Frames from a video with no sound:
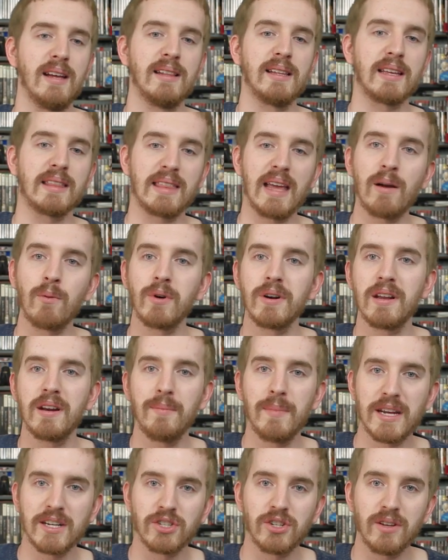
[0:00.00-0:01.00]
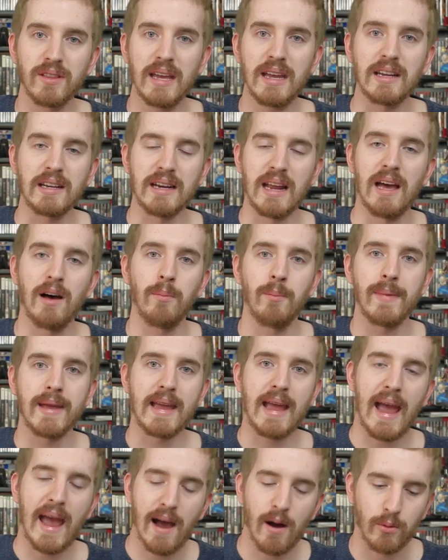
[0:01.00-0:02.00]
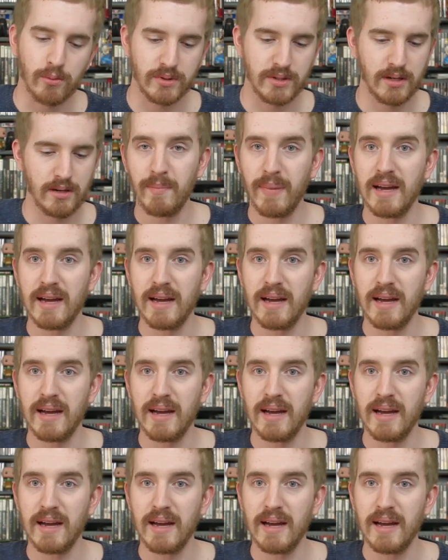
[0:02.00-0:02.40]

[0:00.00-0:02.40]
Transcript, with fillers: Like they wanted to make sure they could help me out.